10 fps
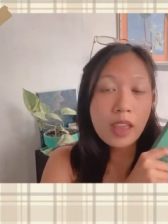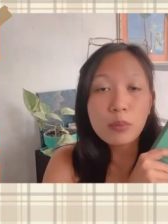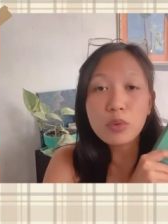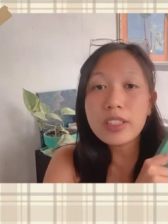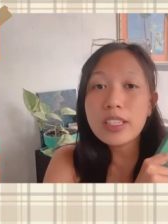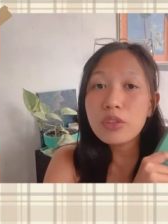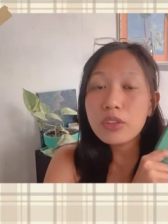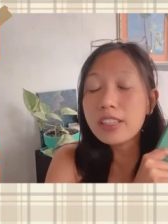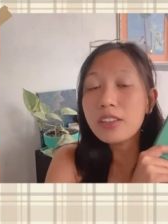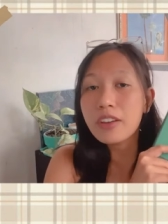I'm really
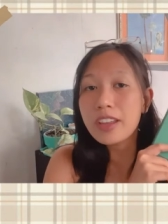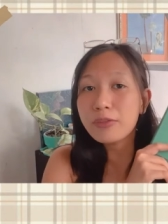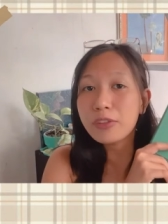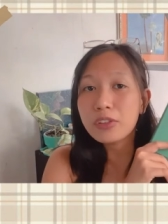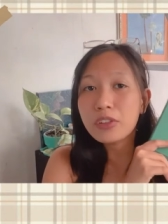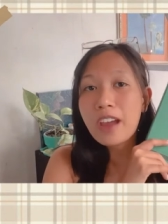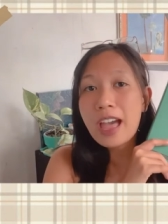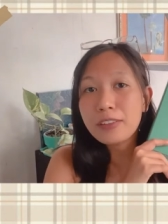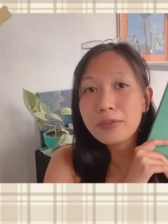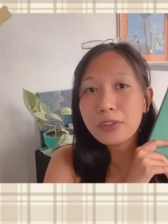really grateful to
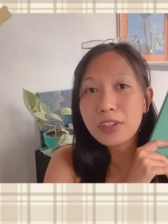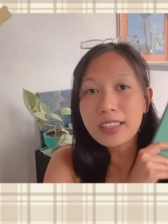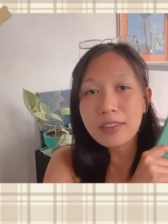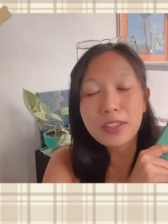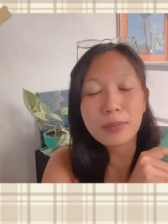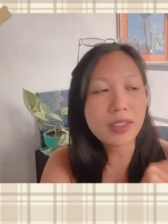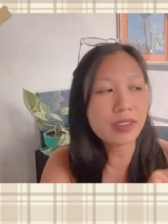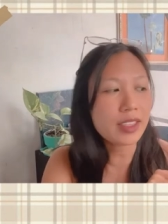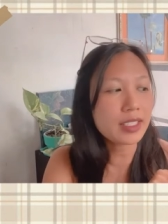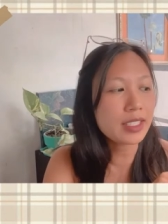Kat for giving me
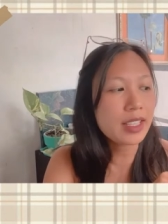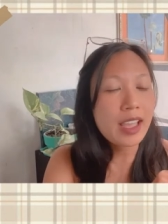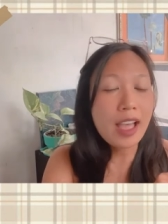this